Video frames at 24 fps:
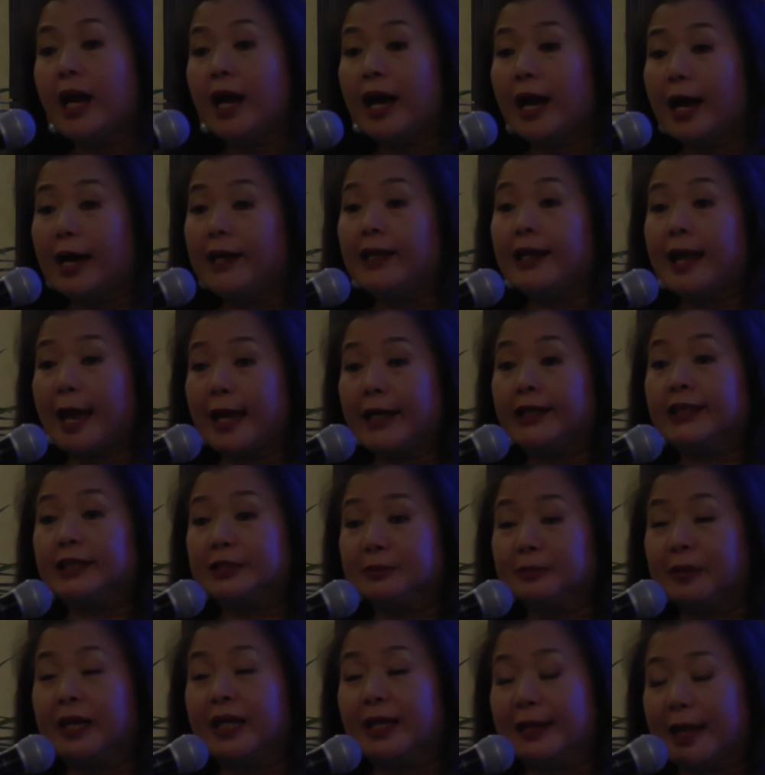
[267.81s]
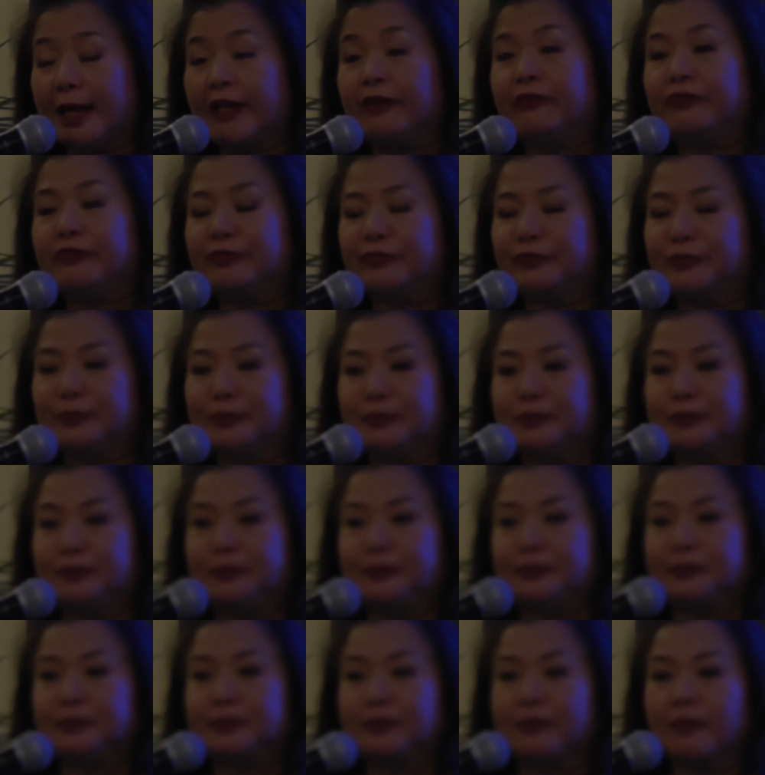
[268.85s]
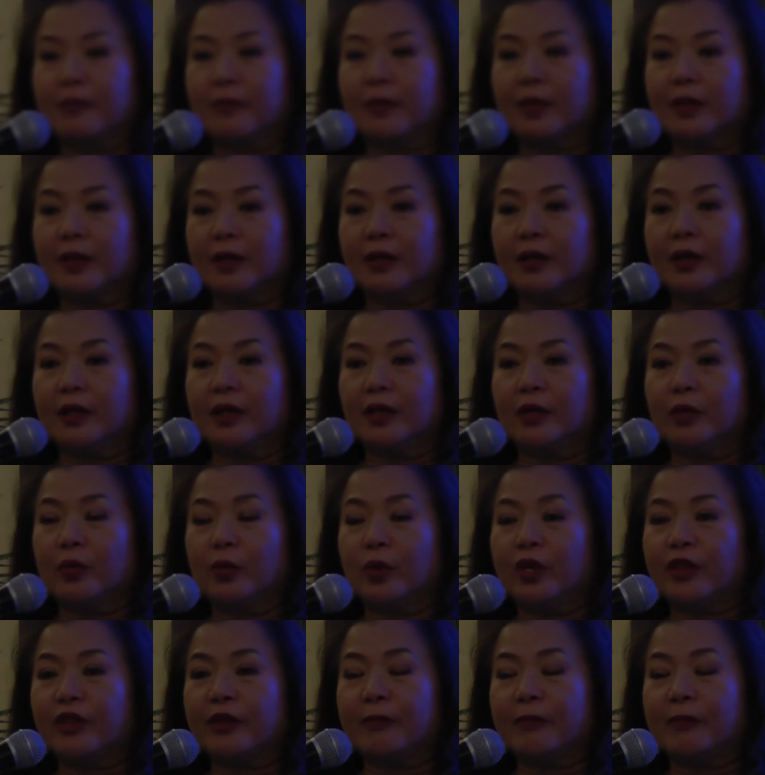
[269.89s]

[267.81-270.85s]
I liken my life with